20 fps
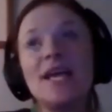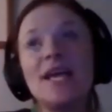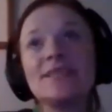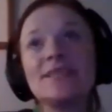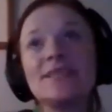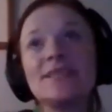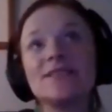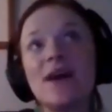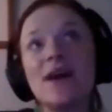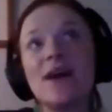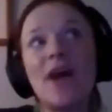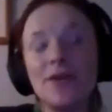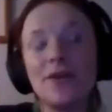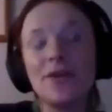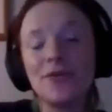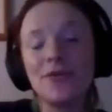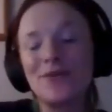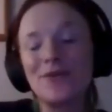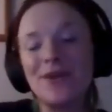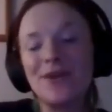is
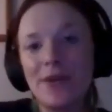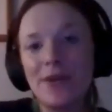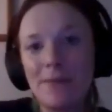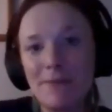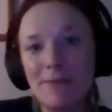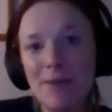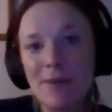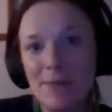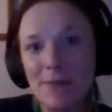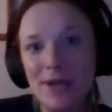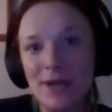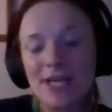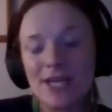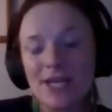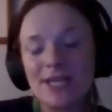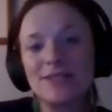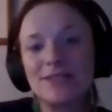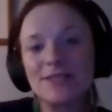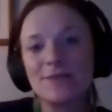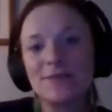Title III of the
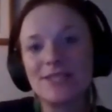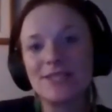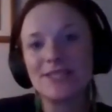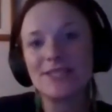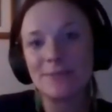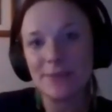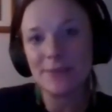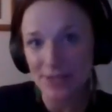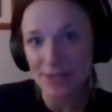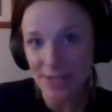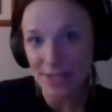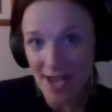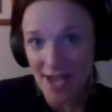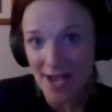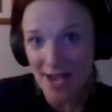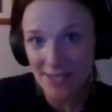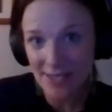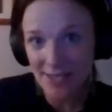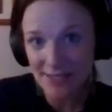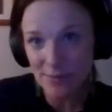Americans with Disability
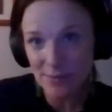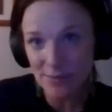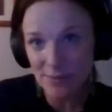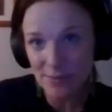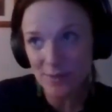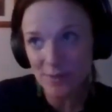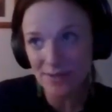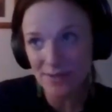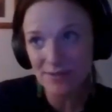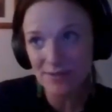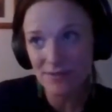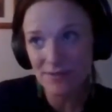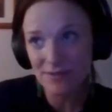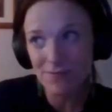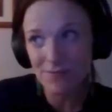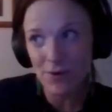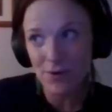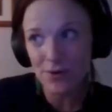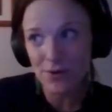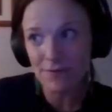Act, which was
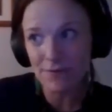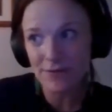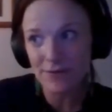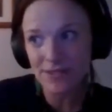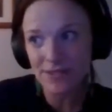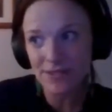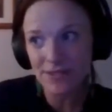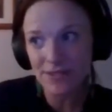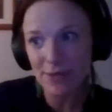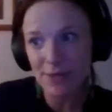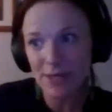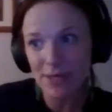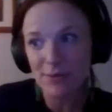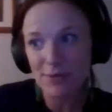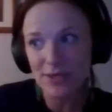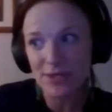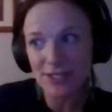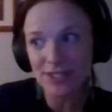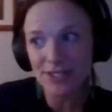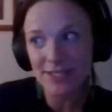Florida versus
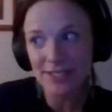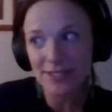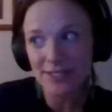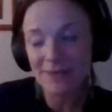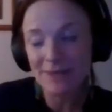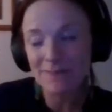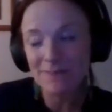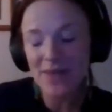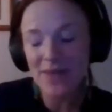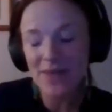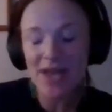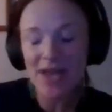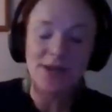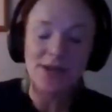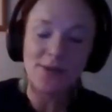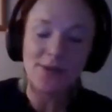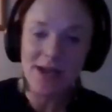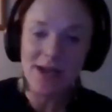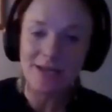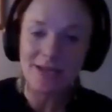paraplegic.
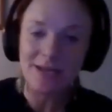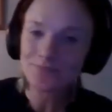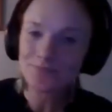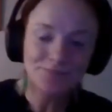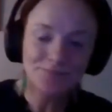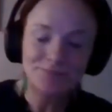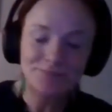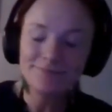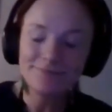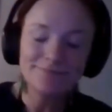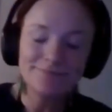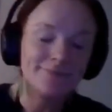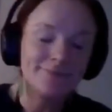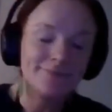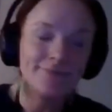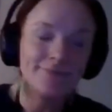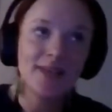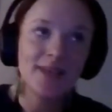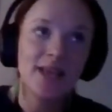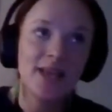Anyway,
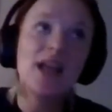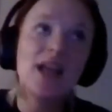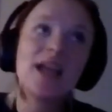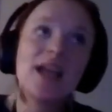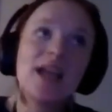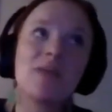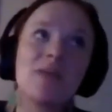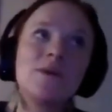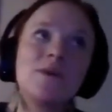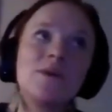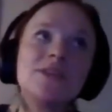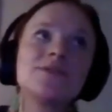yeah,